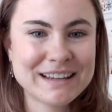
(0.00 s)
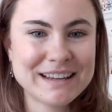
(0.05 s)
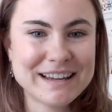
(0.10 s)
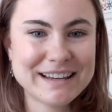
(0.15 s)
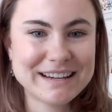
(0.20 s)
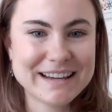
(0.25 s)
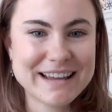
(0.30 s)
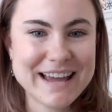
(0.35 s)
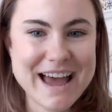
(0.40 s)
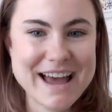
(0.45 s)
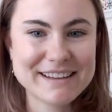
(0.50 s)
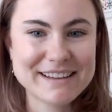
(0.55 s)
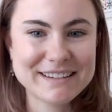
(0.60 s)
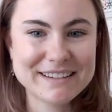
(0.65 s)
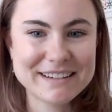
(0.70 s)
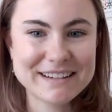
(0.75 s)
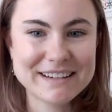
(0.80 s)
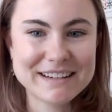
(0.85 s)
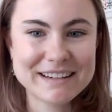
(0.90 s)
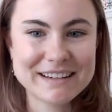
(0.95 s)
and
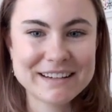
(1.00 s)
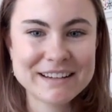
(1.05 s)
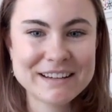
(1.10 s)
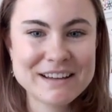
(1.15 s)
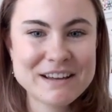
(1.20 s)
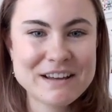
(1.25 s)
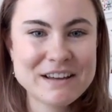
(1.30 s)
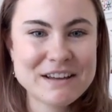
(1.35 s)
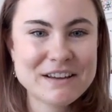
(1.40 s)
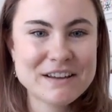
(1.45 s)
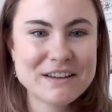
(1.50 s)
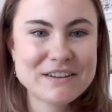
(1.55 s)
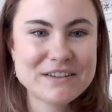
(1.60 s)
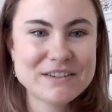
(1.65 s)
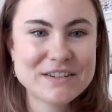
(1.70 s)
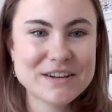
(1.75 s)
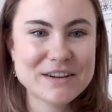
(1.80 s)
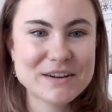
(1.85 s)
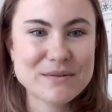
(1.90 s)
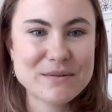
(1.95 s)
casting.
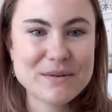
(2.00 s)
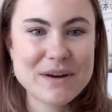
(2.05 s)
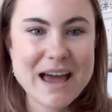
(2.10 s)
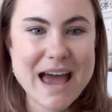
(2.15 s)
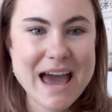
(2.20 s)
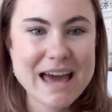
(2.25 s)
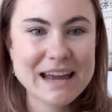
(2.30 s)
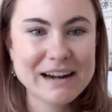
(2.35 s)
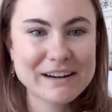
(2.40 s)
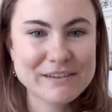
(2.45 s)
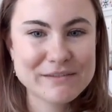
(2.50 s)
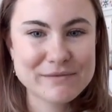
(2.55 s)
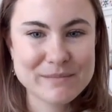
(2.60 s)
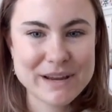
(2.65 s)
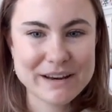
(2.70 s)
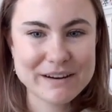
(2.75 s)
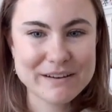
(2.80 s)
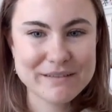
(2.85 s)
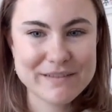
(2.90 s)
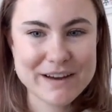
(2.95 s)
So additive
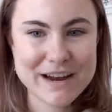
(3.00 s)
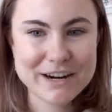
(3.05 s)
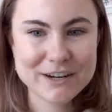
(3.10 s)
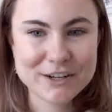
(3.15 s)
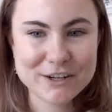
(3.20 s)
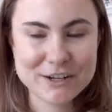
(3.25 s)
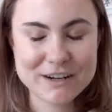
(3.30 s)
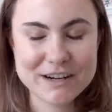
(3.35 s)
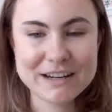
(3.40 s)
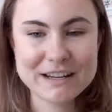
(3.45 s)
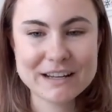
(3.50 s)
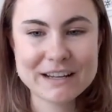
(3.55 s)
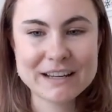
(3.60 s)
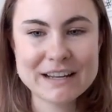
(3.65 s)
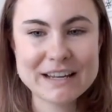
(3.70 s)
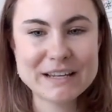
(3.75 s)
manufacturing